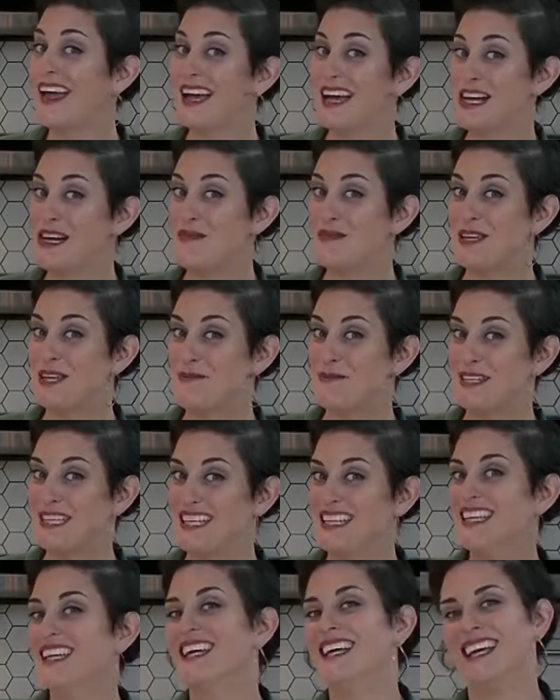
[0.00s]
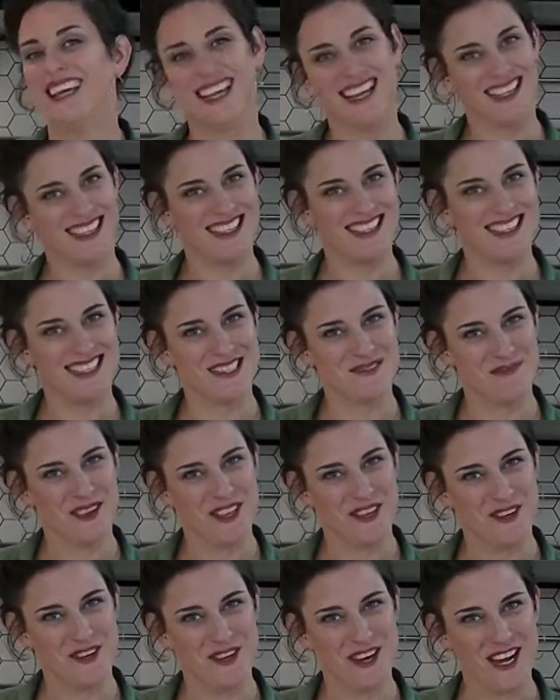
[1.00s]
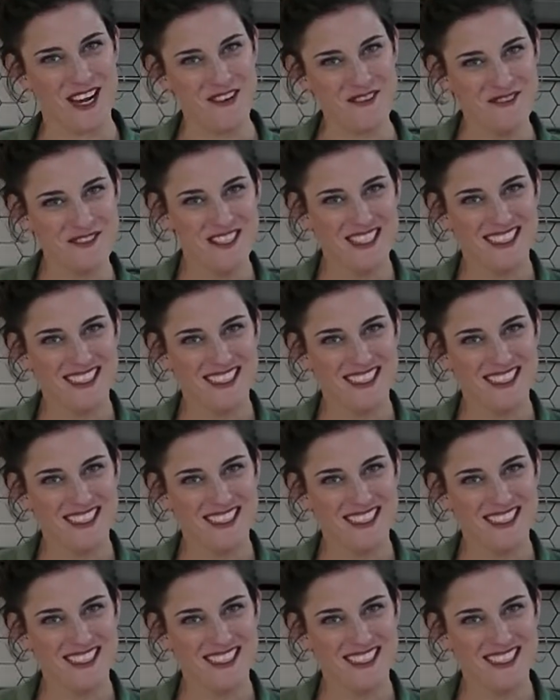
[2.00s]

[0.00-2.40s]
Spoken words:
I'm Amy, and this is Mothercraft.